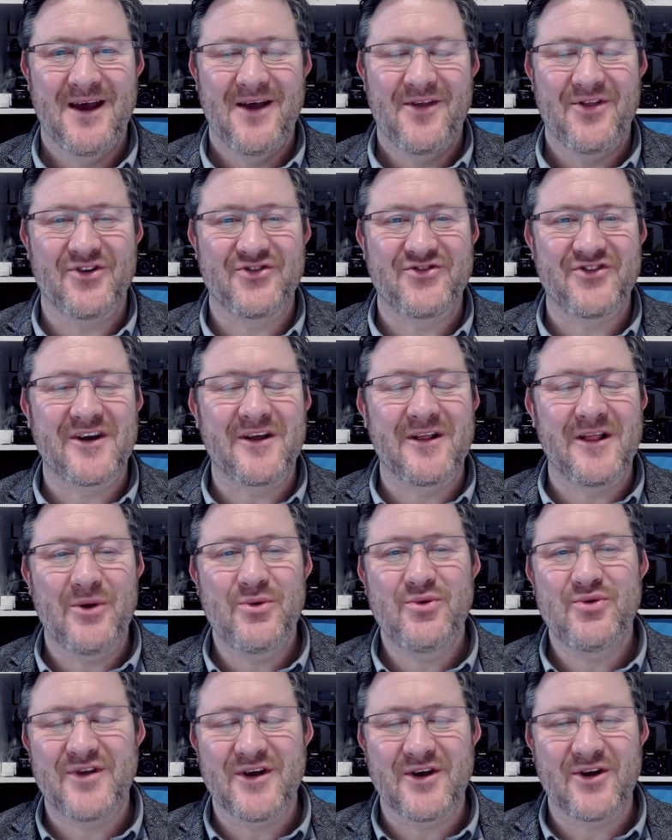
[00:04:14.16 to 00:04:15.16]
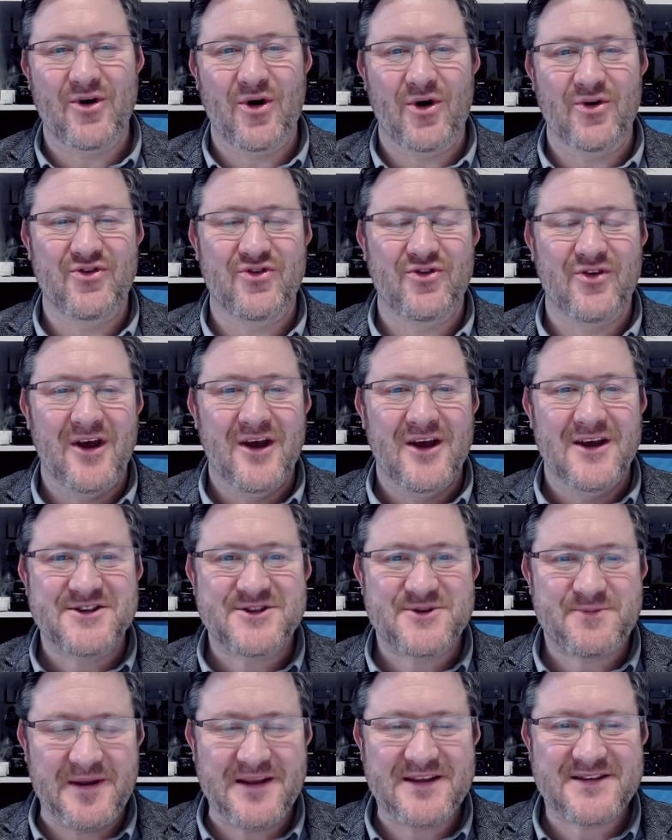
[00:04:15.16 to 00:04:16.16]
There's the cloud that God
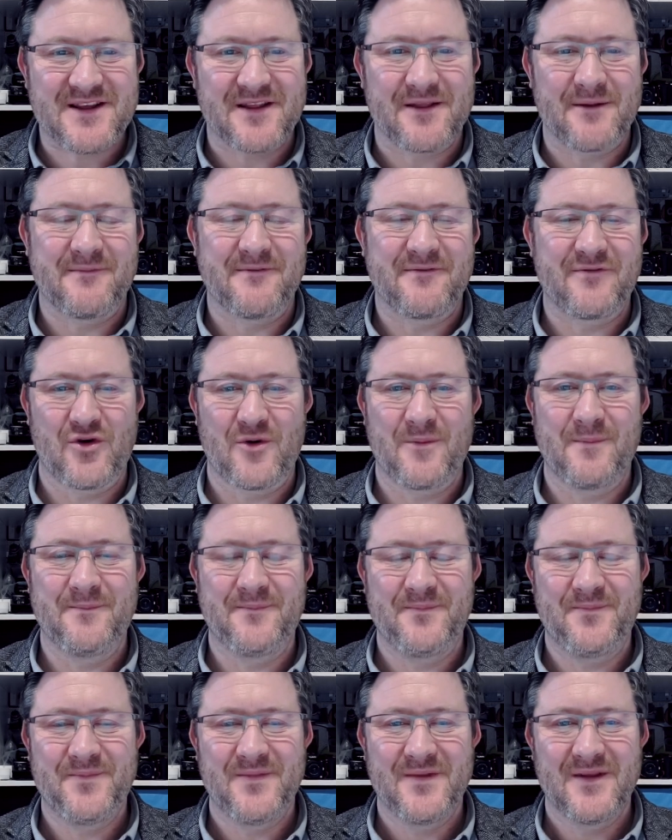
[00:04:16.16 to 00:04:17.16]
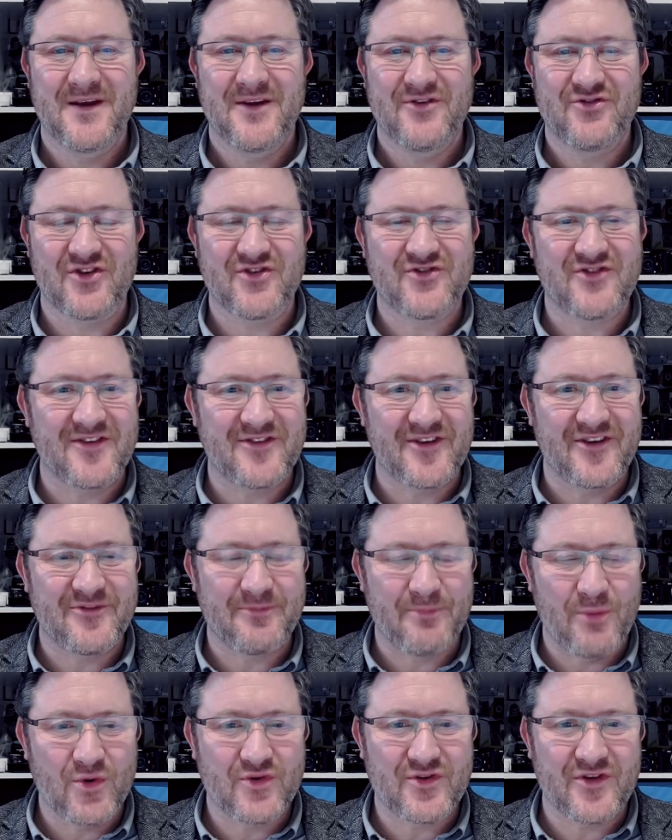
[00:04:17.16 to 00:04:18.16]
speaks to them from, just as he
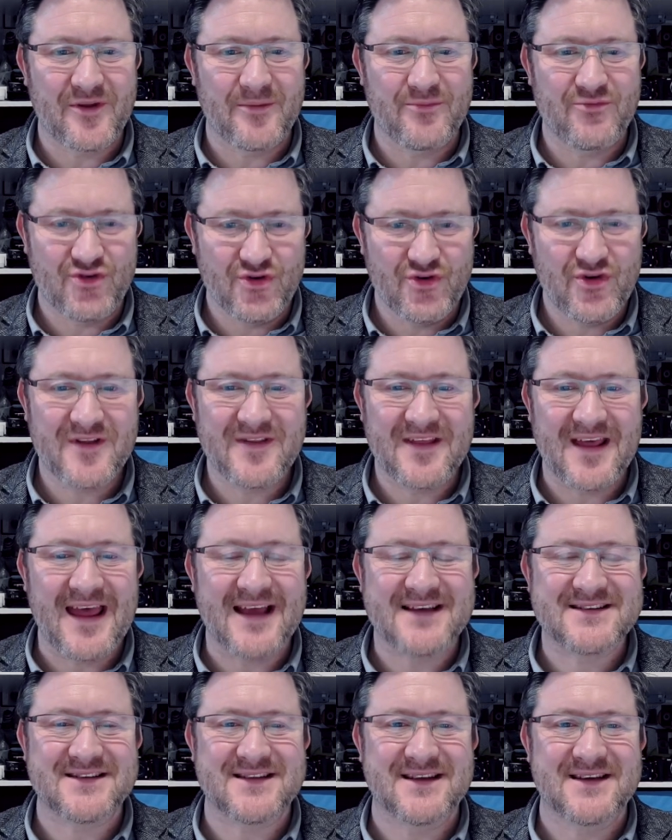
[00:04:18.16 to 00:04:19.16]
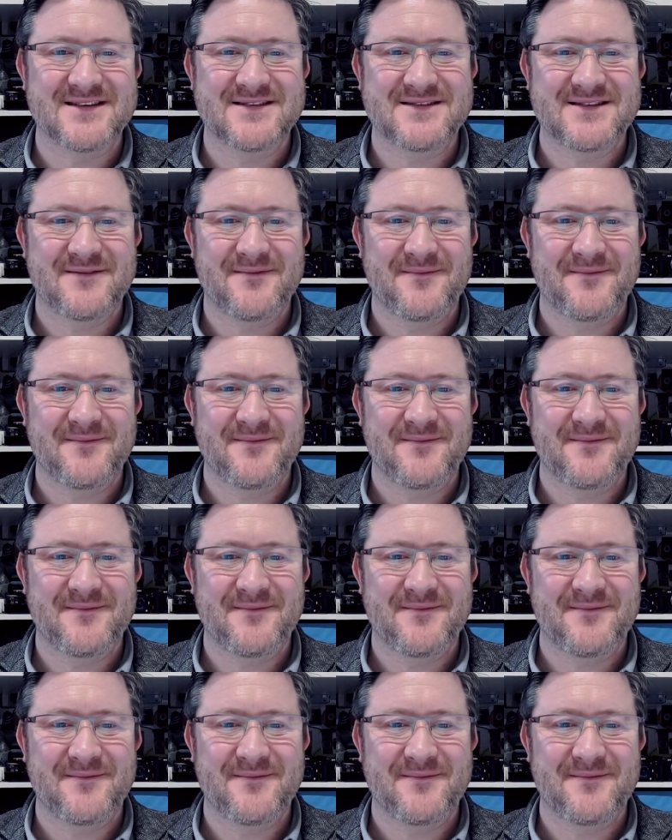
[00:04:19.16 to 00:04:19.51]
spoke to them during the Exodus.